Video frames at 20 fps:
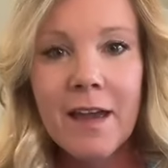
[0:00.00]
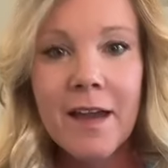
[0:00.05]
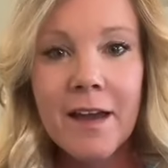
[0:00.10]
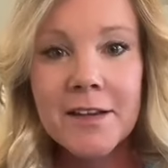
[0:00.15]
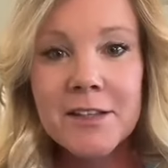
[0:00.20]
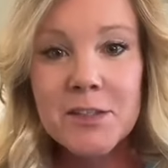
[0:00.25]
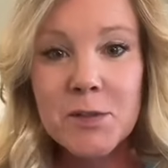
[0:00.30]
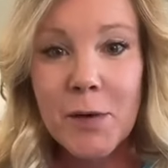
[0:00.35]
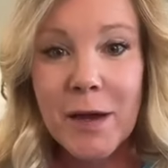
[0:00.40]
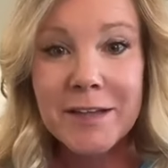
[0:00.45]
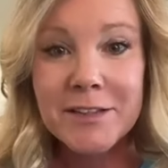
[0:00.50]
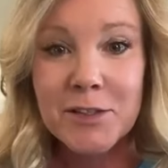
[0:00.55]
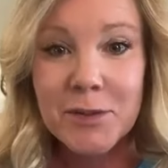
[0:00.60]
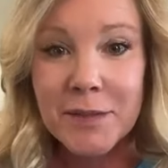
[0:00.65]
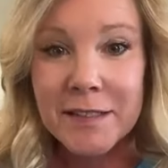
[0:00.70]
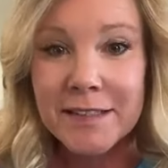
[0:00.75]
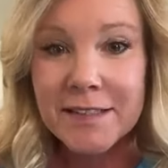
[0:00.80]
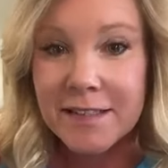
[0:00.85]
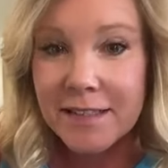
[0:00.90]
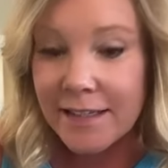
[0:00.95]
So as you
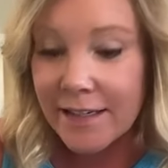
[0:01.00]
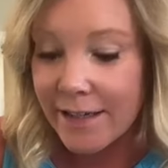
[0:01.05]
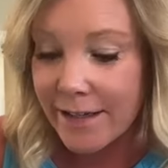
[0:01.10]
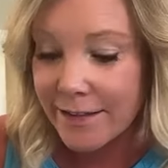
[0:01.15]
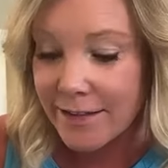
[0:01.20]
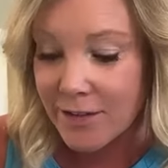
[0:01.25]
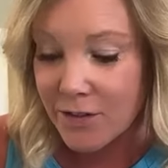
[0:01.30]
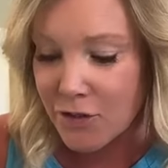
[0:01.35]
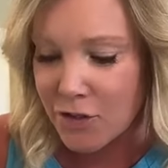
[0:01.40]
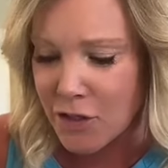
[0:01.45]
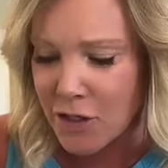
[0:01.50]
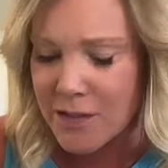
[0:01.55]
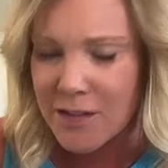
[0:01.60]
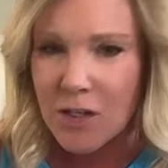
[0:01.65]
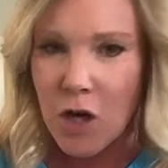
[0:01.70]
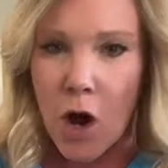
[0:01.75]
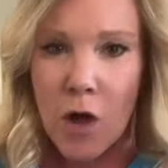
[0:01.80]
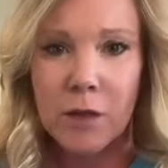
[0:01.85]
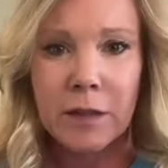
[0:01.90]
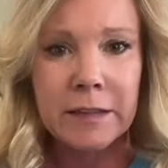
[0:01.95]
can see, it's
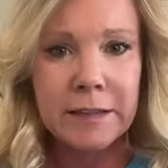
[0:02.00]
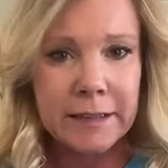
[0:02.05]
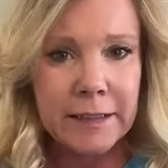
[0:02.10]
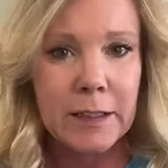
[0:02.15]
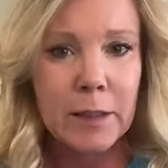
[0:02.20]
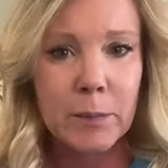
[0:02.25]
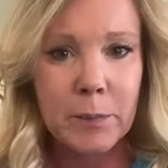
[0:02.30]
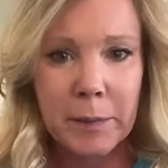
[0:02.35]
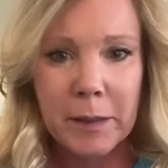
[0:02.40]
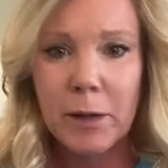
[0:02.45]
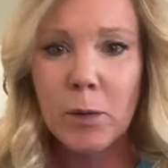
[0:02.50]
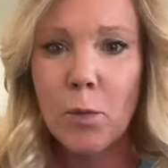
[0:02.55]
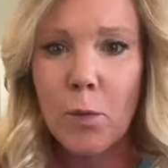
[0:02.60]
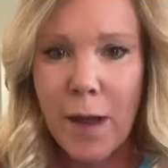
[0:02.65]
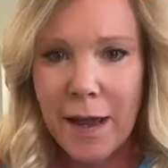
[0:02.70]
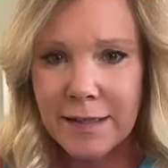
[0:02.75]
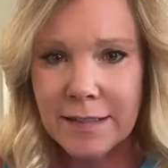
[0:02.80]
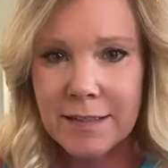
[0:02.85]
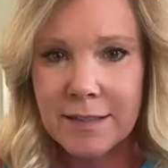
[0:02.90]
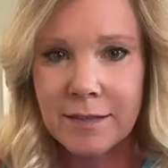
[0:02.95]
just all a little bit
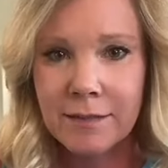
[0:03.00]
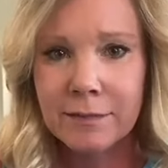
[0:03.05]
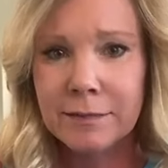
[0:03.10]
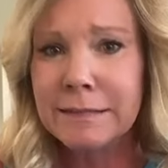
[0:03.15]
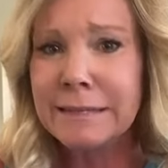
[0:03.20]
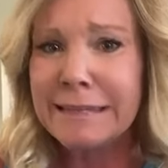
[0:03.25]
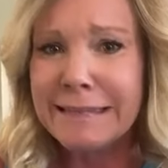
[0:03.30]
wet.